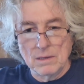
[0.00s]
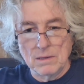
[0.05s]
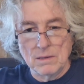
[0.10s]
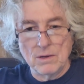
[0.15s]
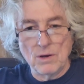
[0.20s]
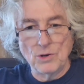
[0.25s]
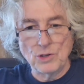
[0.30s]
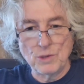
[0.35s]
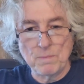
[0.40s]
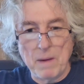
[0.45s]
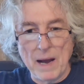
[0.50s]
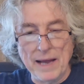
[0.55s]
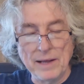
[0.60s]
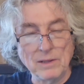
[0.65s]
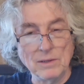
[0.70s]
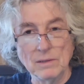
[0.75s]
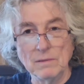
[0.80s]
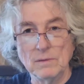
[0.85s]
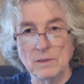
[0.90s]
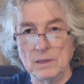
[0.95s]
Coach
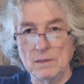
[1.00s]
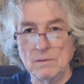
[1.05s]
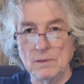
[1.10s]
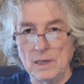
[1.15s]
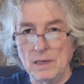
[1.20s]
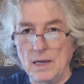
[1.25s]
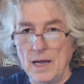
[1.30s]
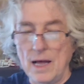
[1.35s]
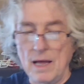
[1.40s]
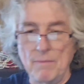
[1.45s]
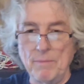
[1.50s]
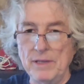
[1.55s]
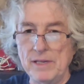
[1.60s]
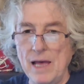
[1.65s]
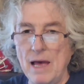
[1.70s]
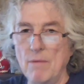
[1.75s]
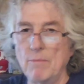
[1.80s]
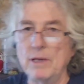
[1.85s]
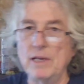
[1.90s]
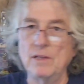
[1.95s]
Peichel,
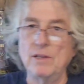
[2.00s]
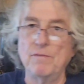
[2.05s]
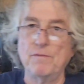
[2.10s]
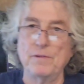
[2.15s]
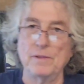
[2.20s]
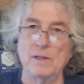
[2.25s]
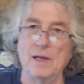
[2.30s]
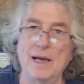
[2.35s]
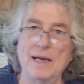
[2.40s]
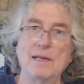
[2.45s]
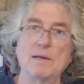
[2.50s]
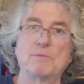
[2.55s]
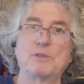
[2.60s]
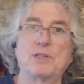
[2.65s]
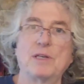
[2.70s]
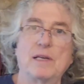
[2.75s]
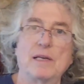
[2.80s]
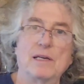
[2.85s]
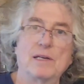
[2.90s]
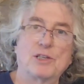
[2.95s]
how many different
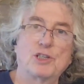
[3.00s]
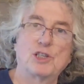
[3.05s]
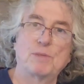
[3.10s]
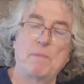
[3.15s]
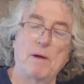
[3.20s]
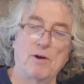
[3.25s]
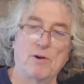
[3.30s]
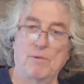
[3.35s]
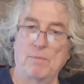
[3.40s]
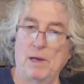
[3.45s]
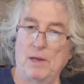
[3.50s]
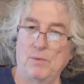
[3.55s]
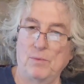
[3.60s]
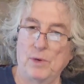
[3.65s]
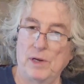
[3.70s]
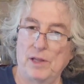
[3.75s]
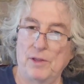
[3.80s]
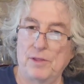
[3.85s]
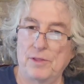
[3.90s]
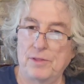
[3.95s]
lineups did he experiment
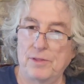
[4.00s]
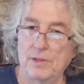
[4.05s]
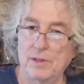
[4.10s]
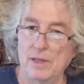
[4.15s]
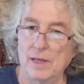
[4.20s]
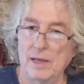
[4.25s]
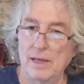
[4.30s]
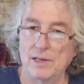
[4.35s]
with?